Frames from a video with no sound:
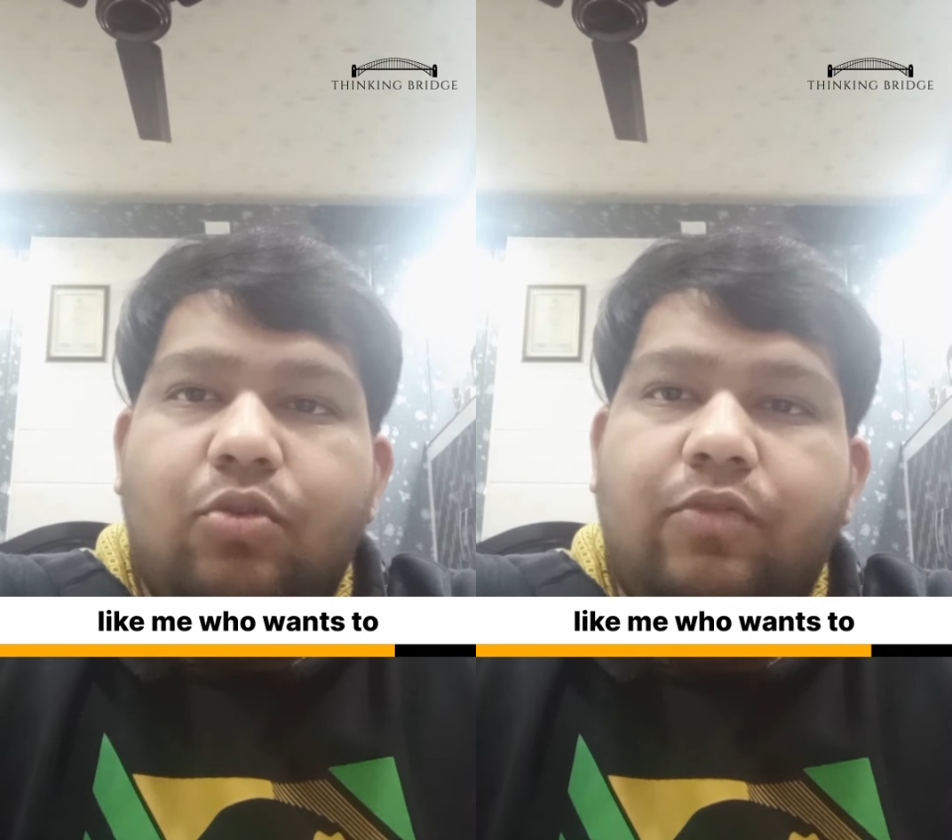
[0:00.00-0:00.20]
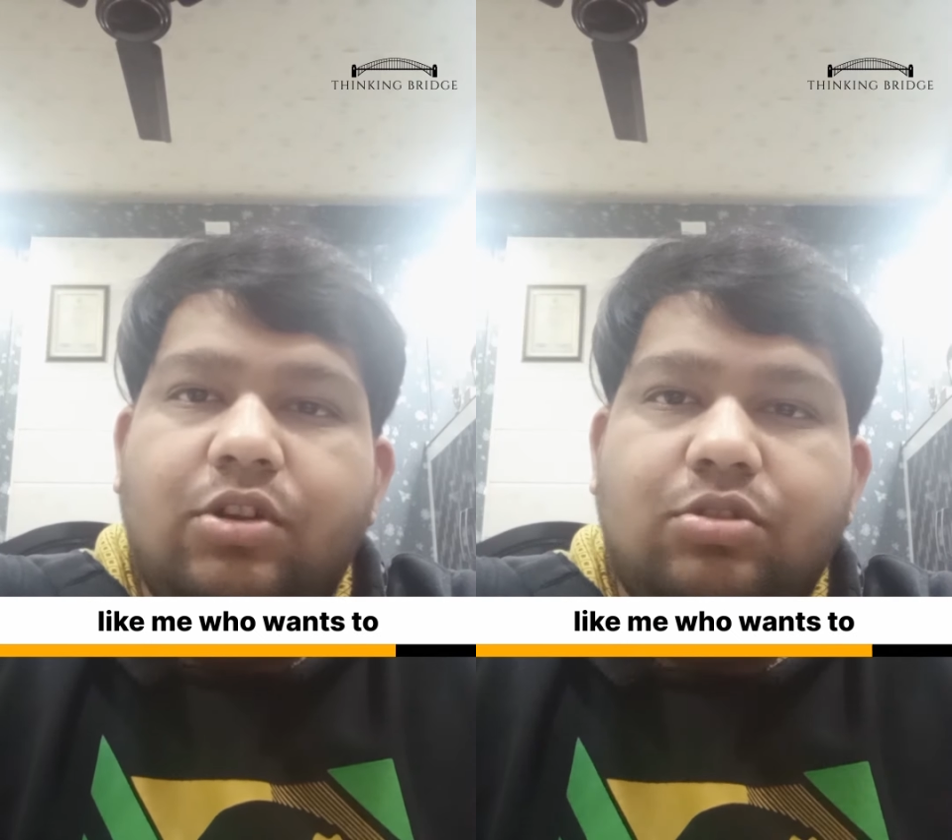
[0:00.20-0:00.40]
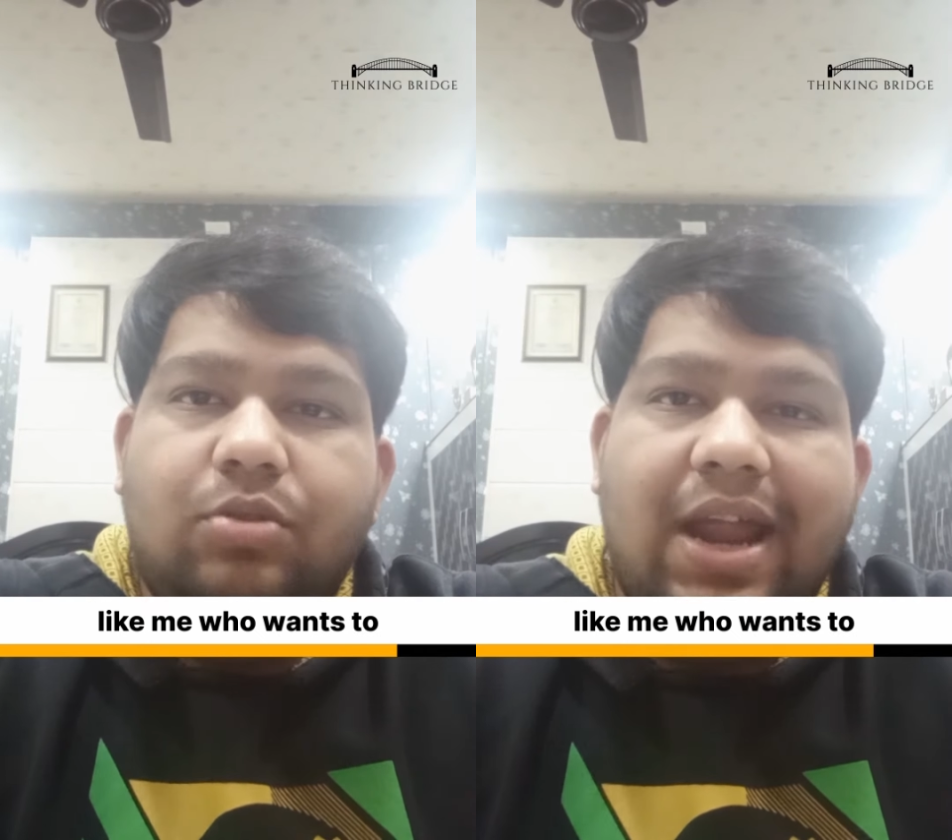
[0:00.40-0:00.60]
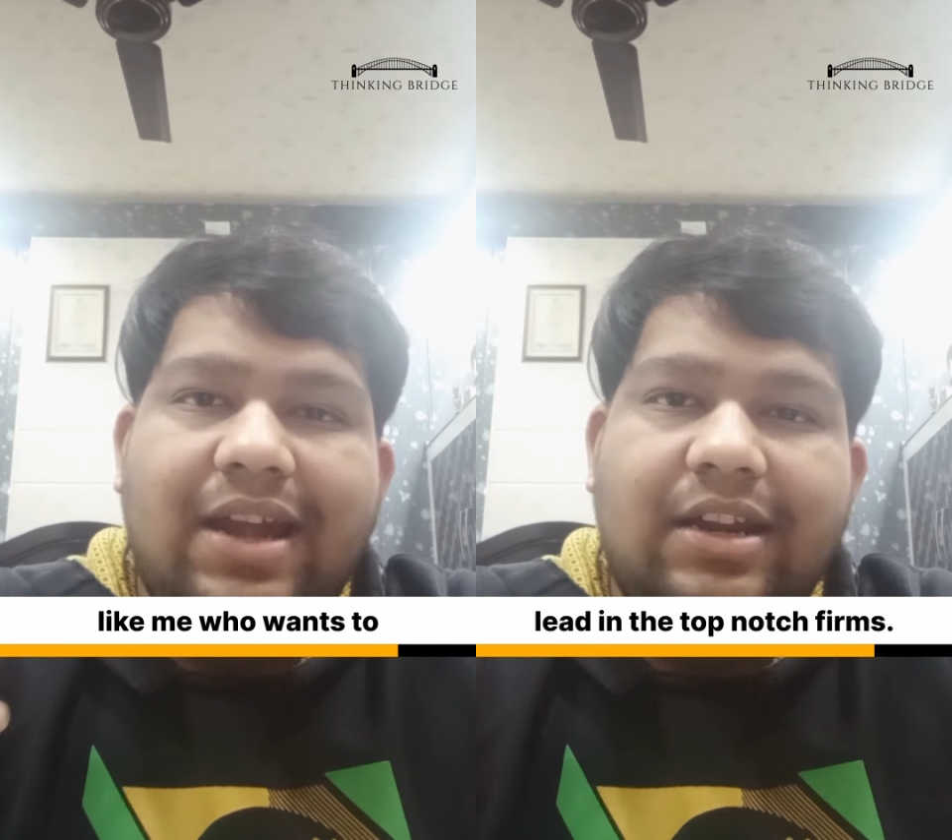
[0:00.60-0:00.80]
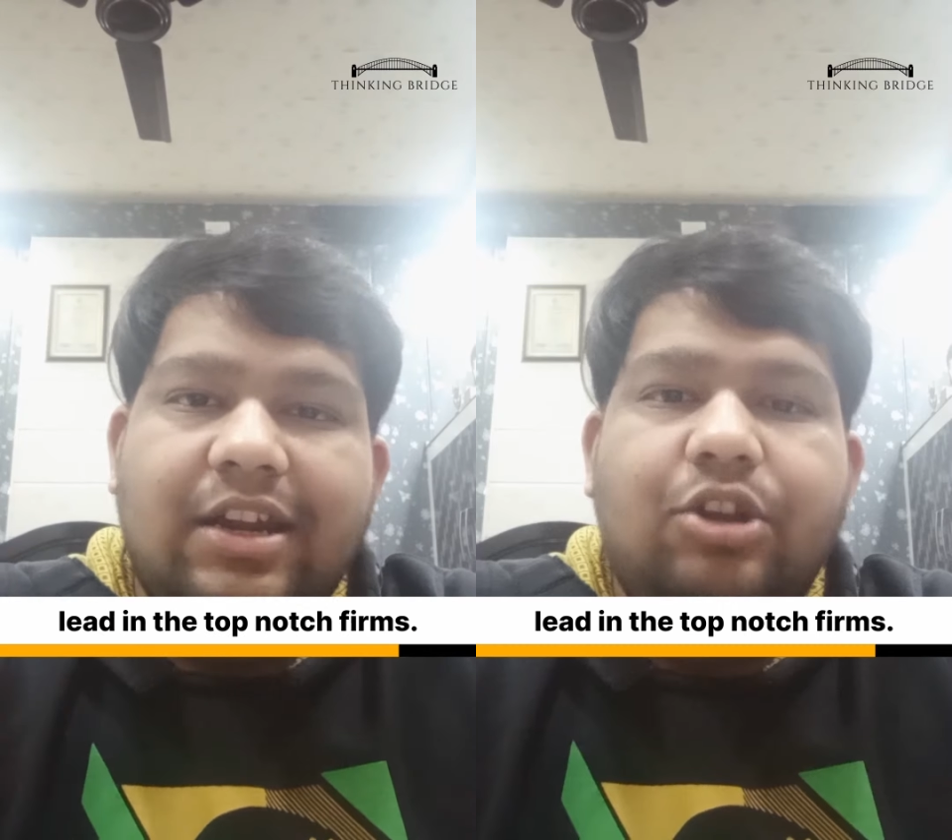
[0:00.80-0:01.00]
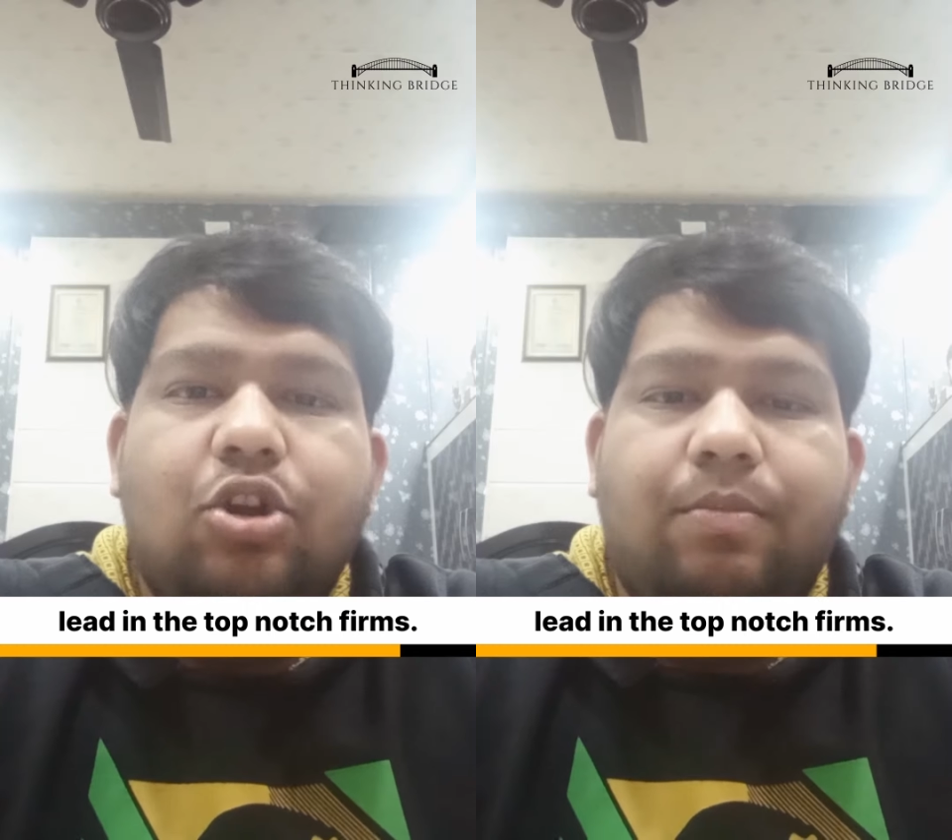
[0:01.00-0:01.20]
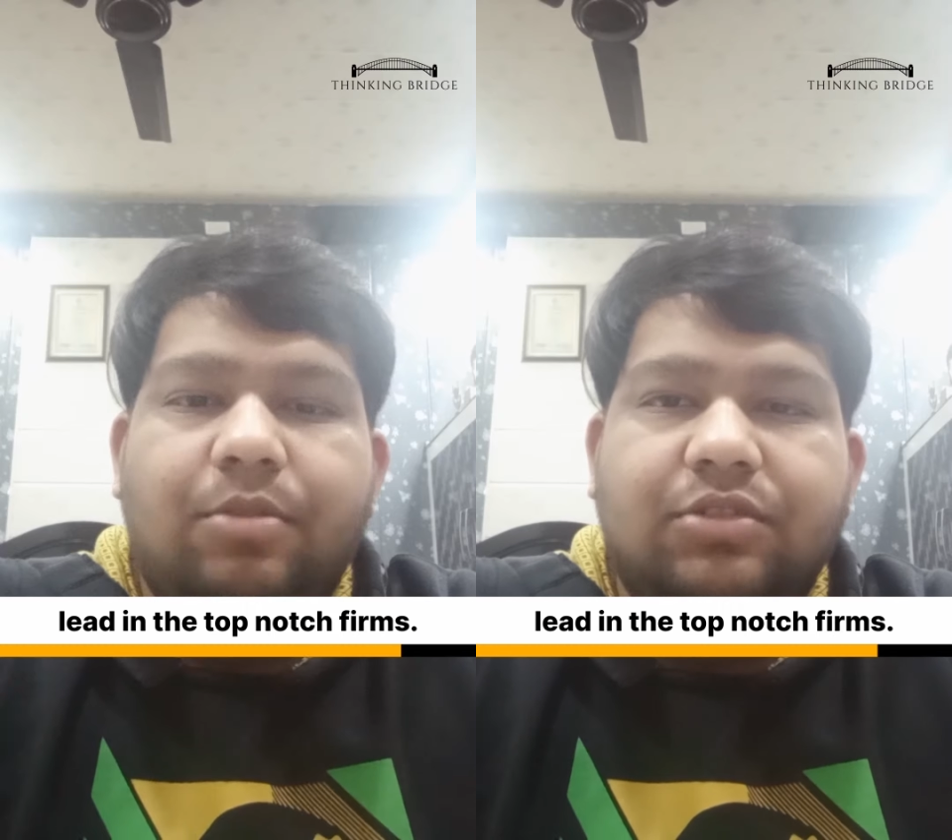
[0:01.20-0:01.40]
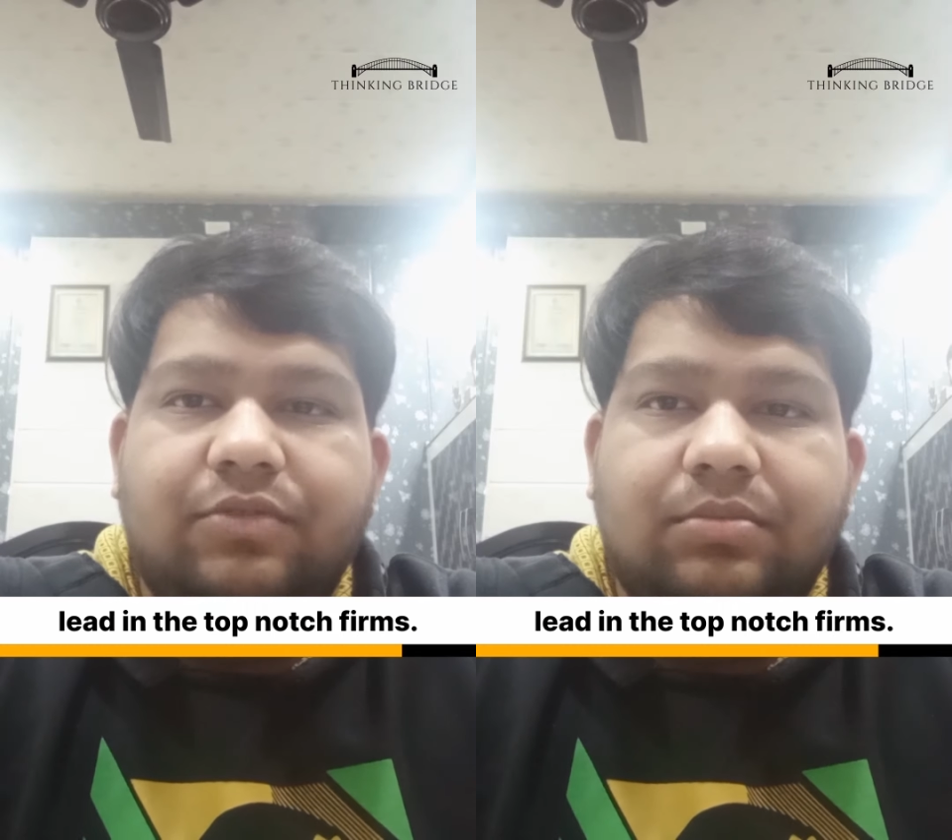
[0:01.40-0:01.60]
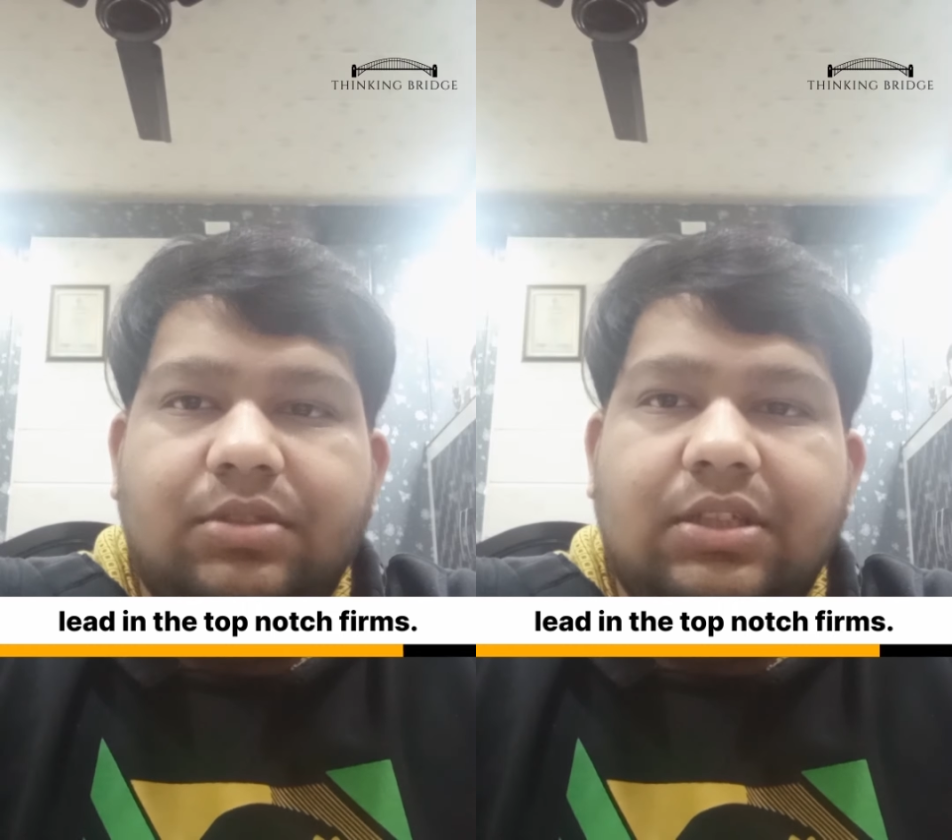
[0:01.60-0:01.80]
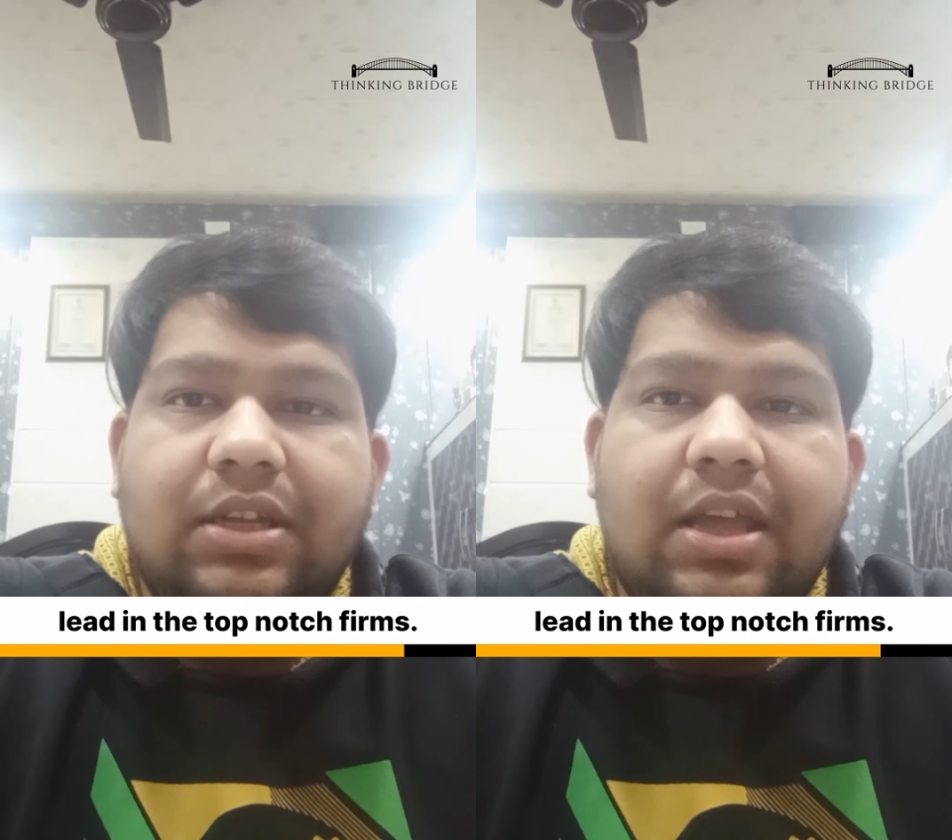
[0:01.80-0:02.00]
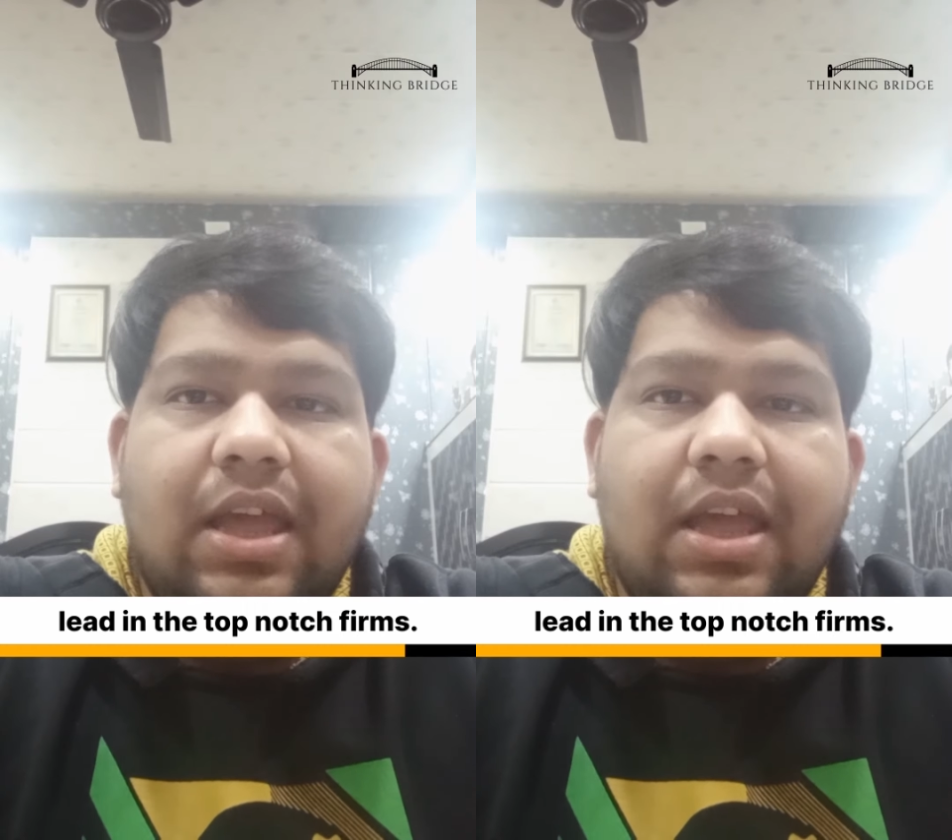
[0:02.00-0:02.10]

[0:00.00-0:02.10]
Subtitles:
who wants to learn in the top-notch firms.